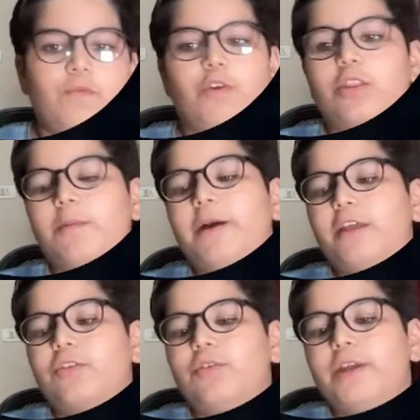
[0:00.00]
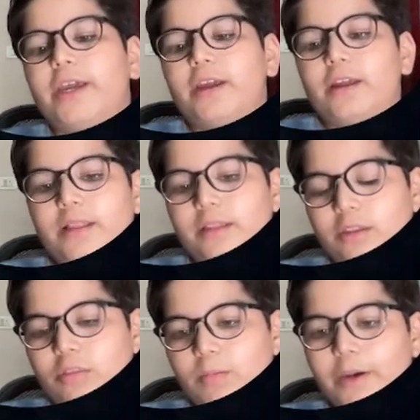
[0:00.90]
What's up guys, today in
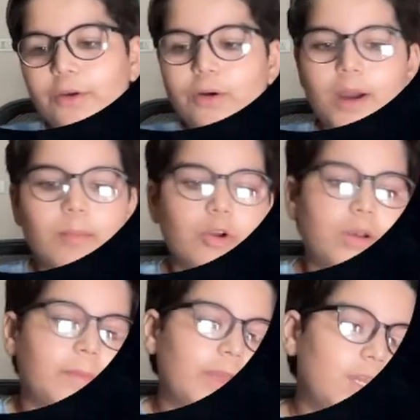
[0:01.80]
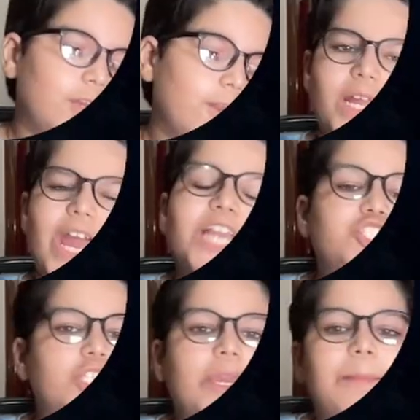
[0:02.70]
this video I'm gonna make a
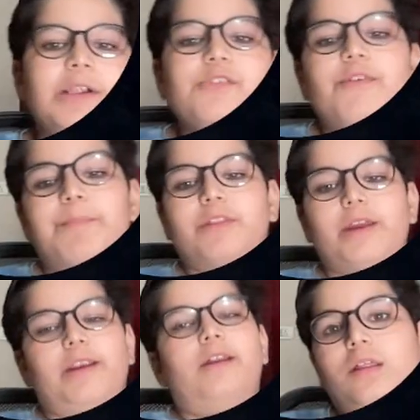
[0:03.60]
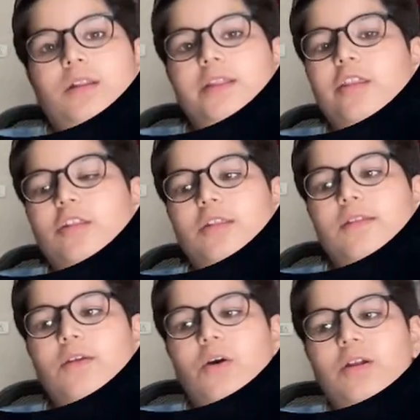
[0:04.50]
HTML website. This
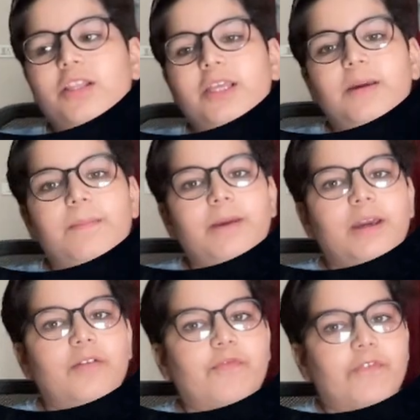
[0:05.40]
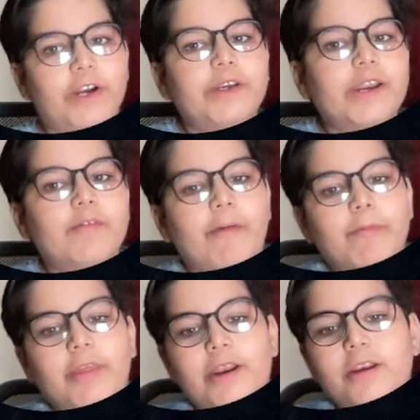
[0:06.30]
is only be a front-end
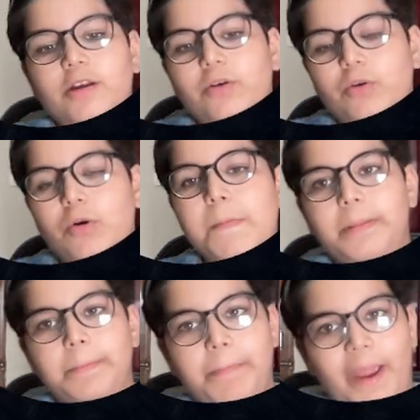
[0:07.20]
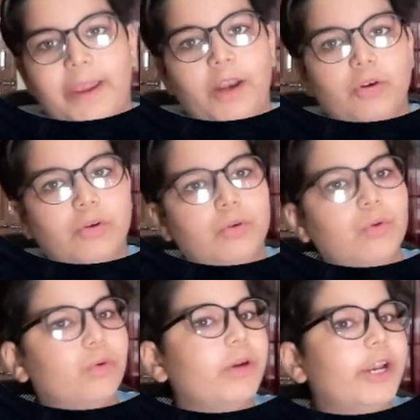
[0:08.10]
website, no backend or no
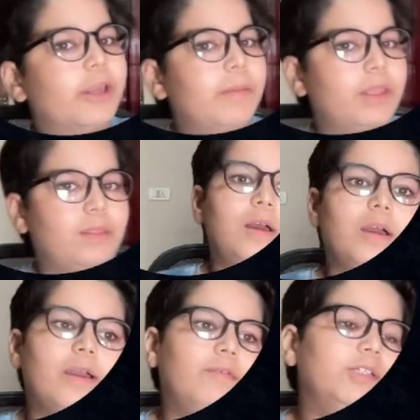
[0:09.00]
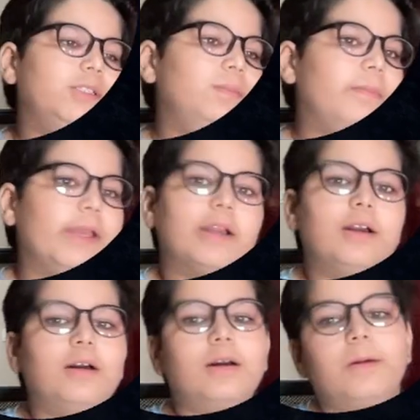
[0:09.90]
database. I will make
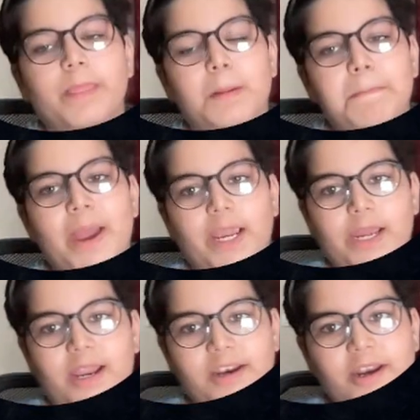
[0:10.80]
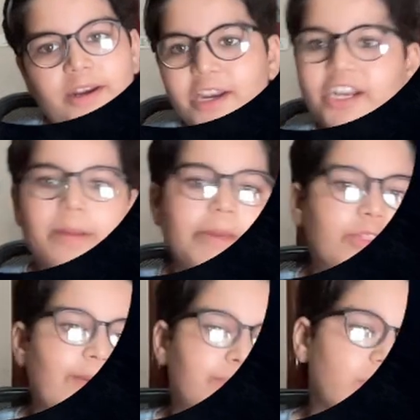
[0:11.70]
a backend and database
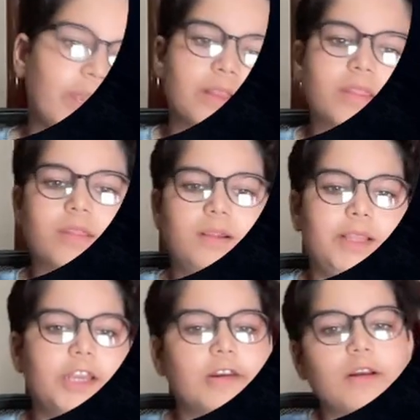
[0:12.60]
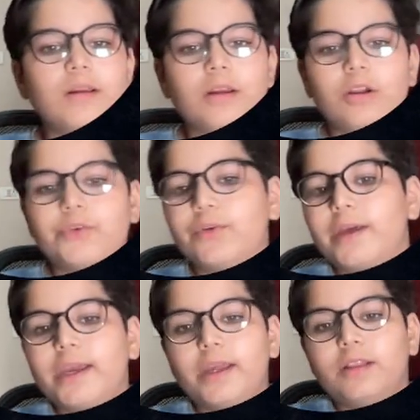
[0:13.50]
websites later.
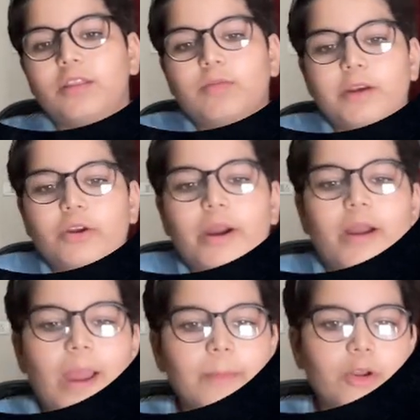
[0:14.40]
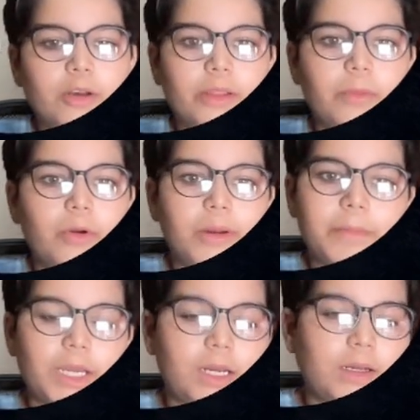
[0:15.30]
Today in this video I'm only gonna
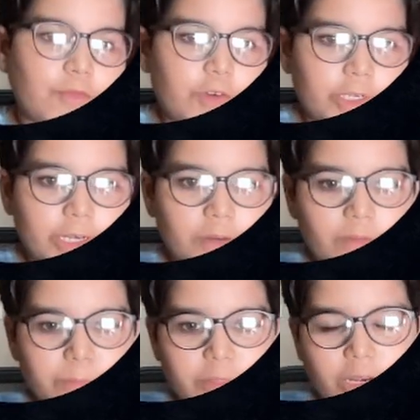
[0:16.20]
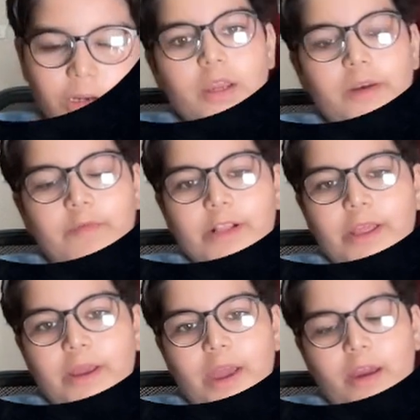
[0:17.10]
make a front-end website. It will
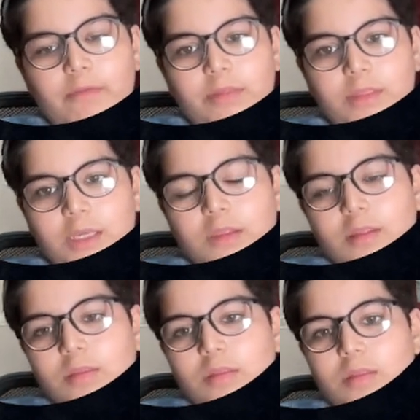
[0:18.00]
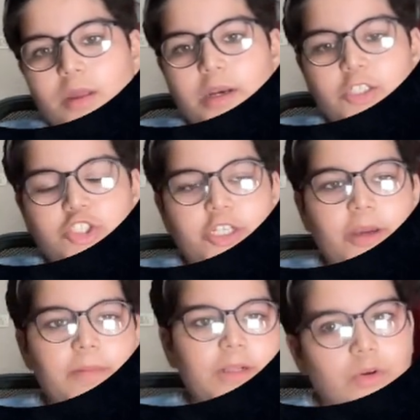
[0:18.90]
have CSS and
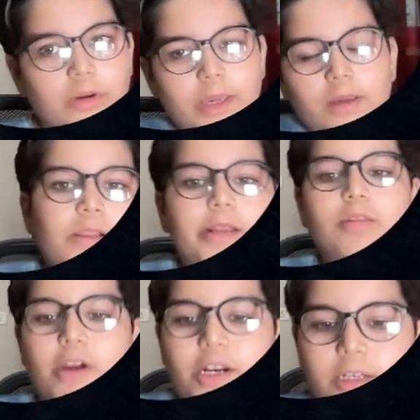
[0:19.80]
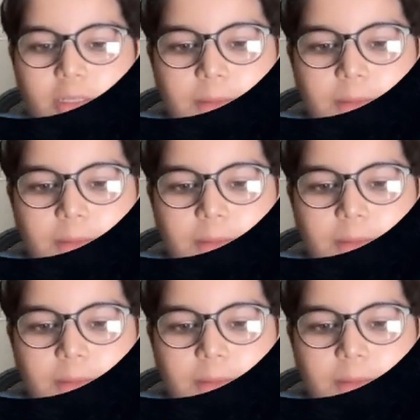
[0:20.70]
HTML. Okay, let's start.